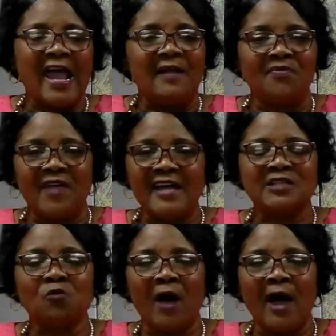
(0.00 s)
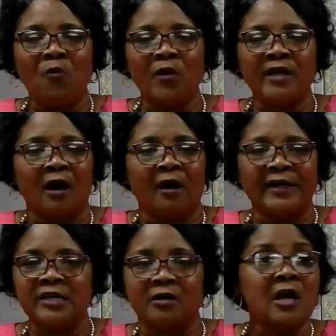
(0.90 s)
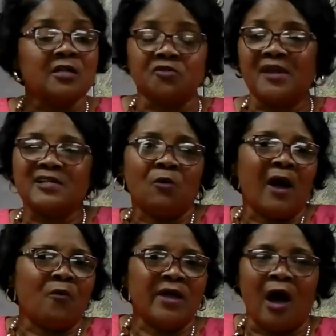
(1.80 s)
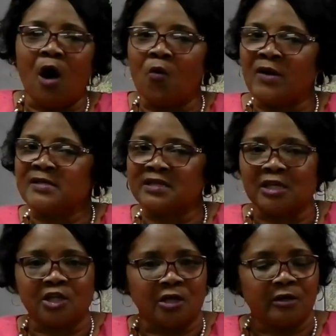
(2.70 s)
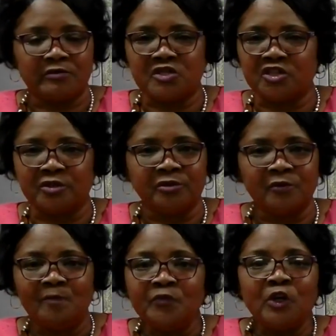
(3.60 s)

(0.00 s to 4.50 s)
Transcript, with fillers: And that's why we are here. So that's why we always encourage you.